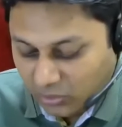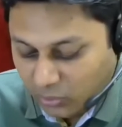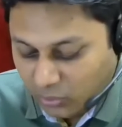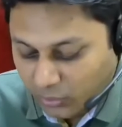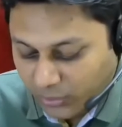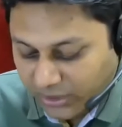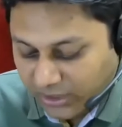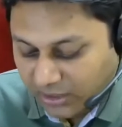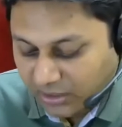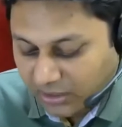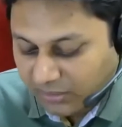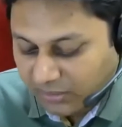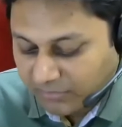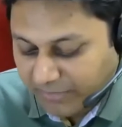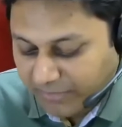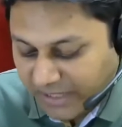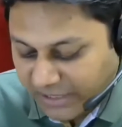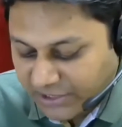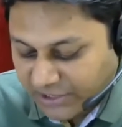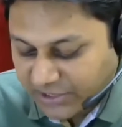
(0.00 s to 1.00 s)
we
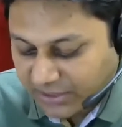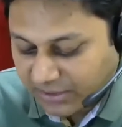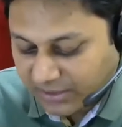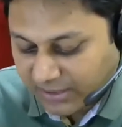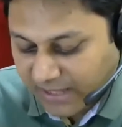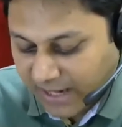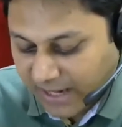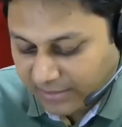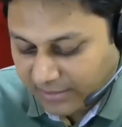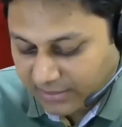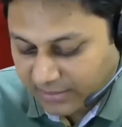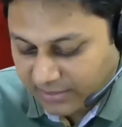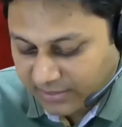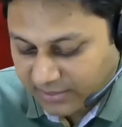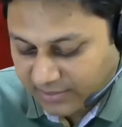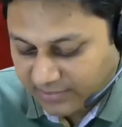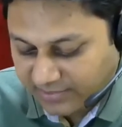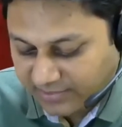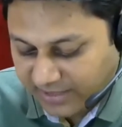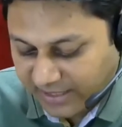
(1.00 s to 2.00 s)
mentioned that
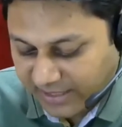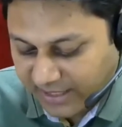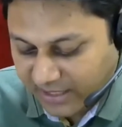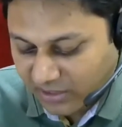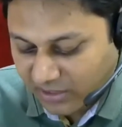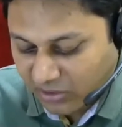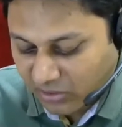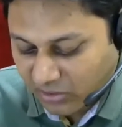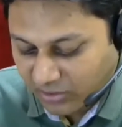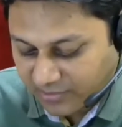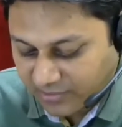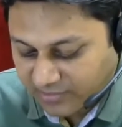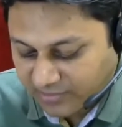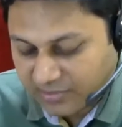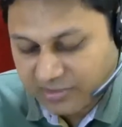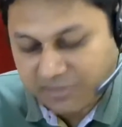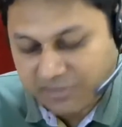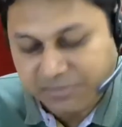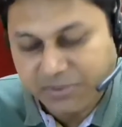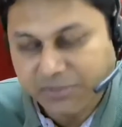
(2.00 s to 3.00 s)
the second order
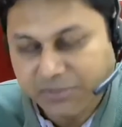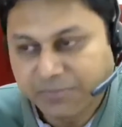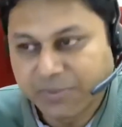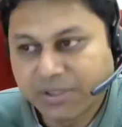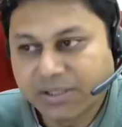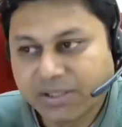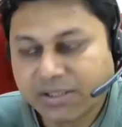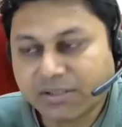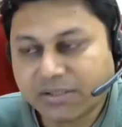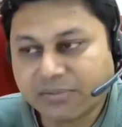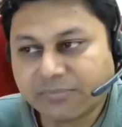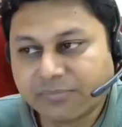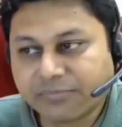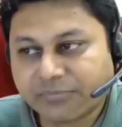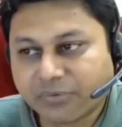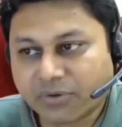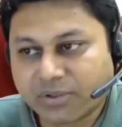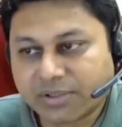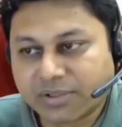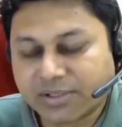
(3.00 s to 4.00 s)
susceptibility
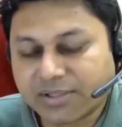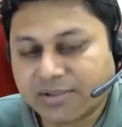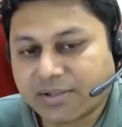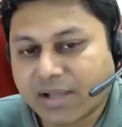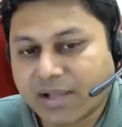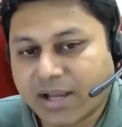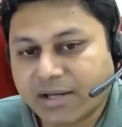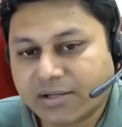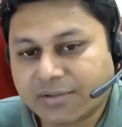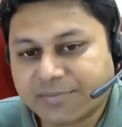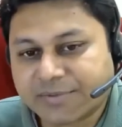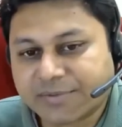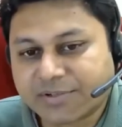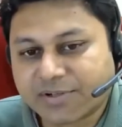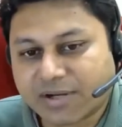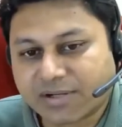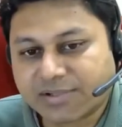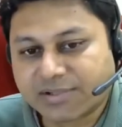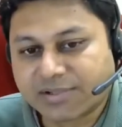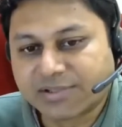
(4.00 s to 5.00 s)
for this kind of
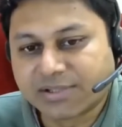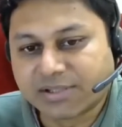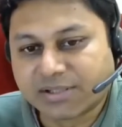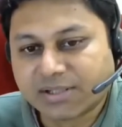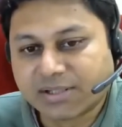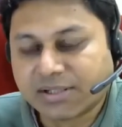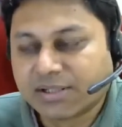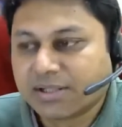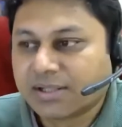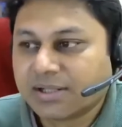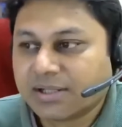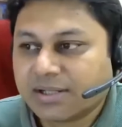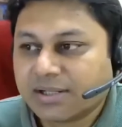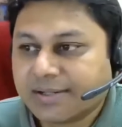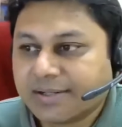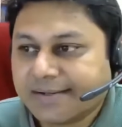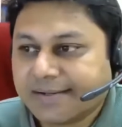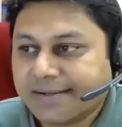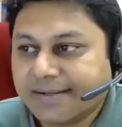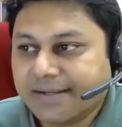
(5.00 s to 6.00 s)
structure
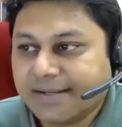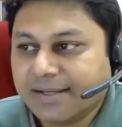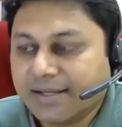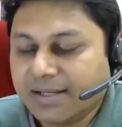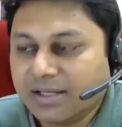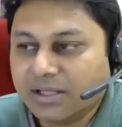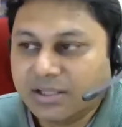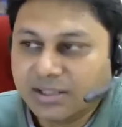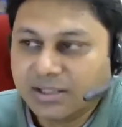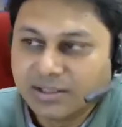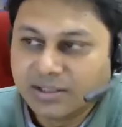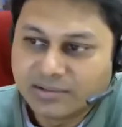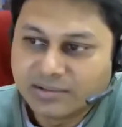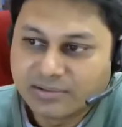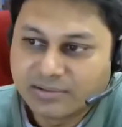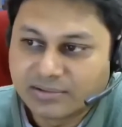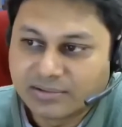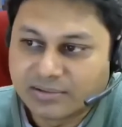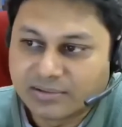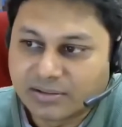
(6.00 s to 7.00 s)

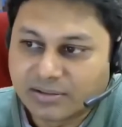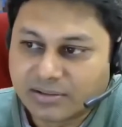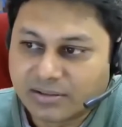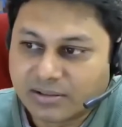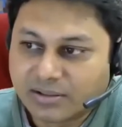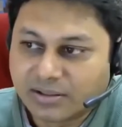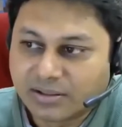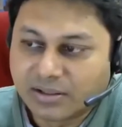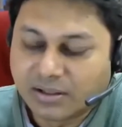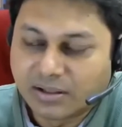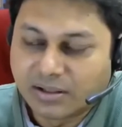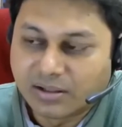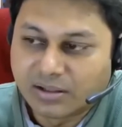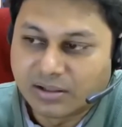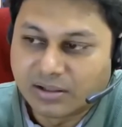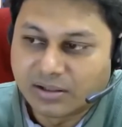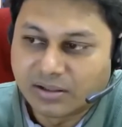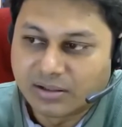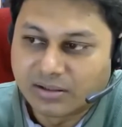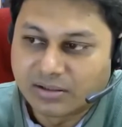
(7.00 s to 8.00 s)
is
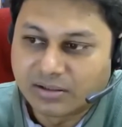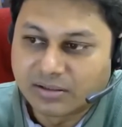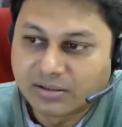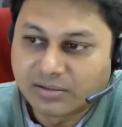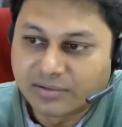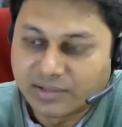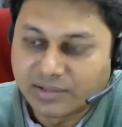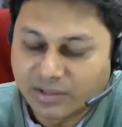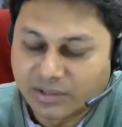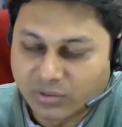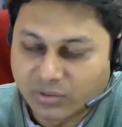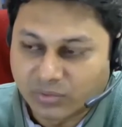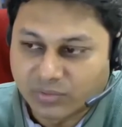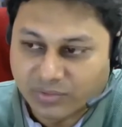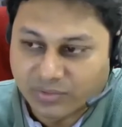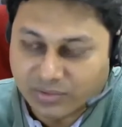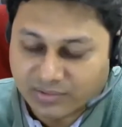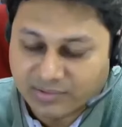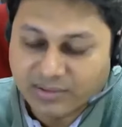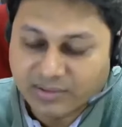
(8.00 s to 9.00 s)
0.
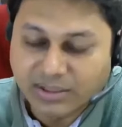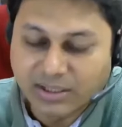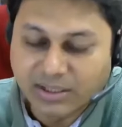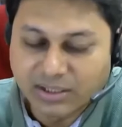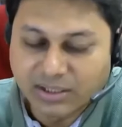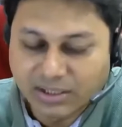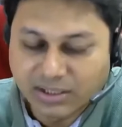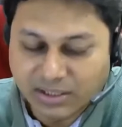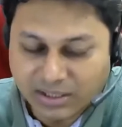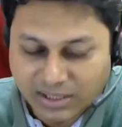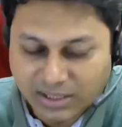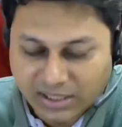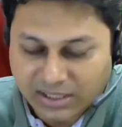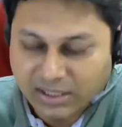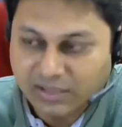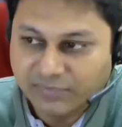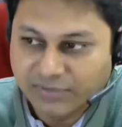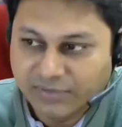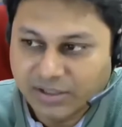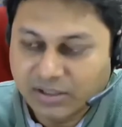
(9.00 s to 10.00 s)

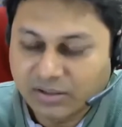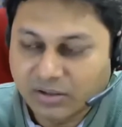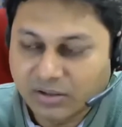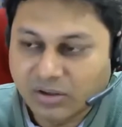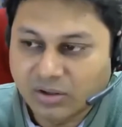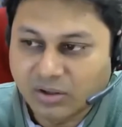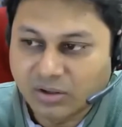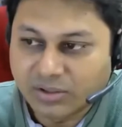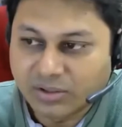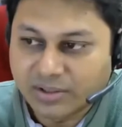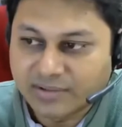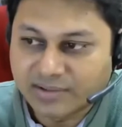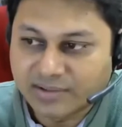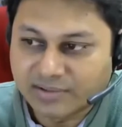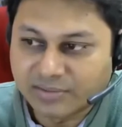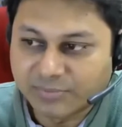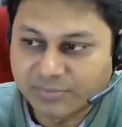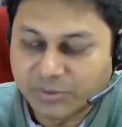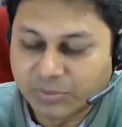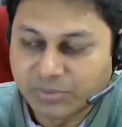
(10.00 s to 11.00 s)
Any even order
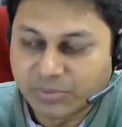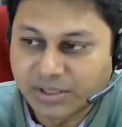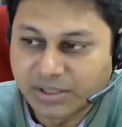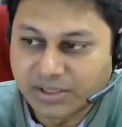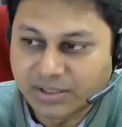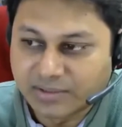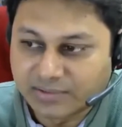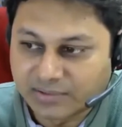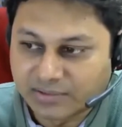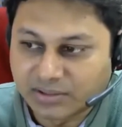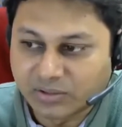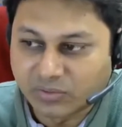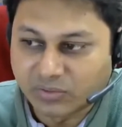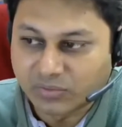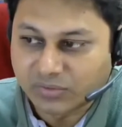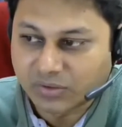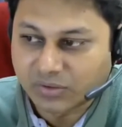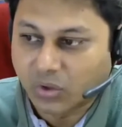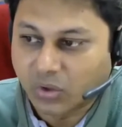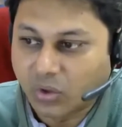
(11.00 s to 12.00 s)
susceptibility is 0.
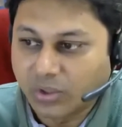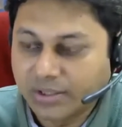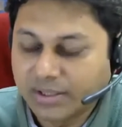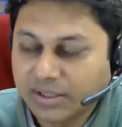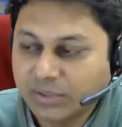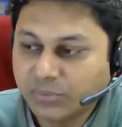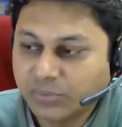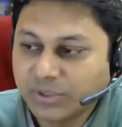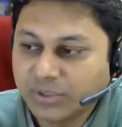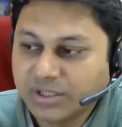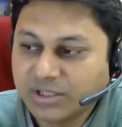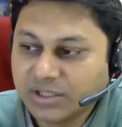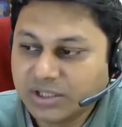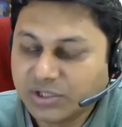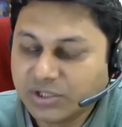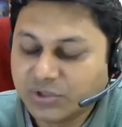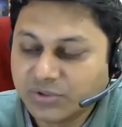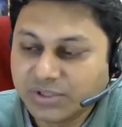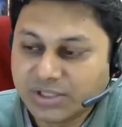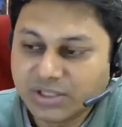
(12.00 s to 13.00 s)
So only we
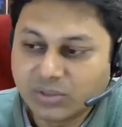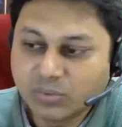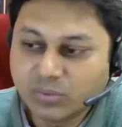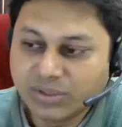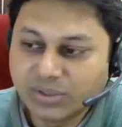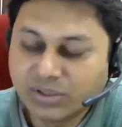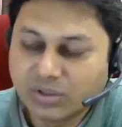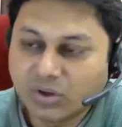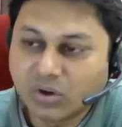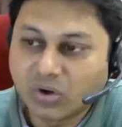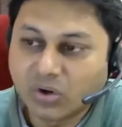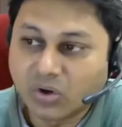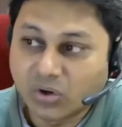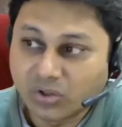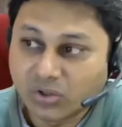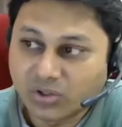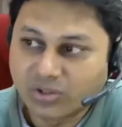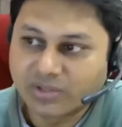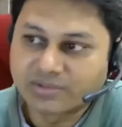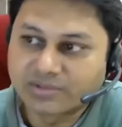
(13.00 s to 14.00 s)
need to deal with the
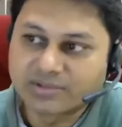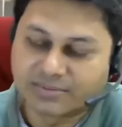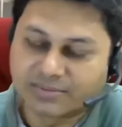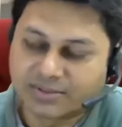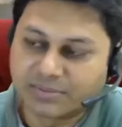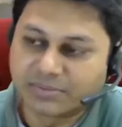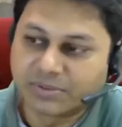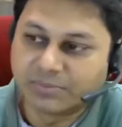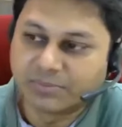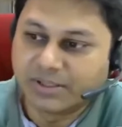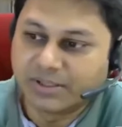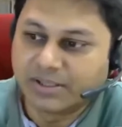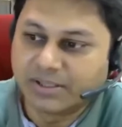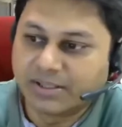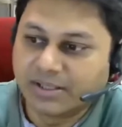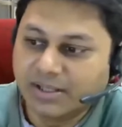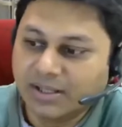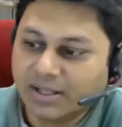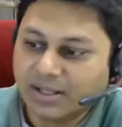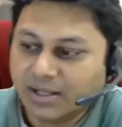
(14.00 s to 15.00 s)
odd order
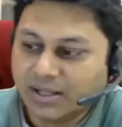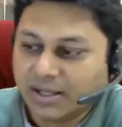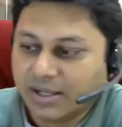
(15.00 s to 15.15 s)
susceptibility,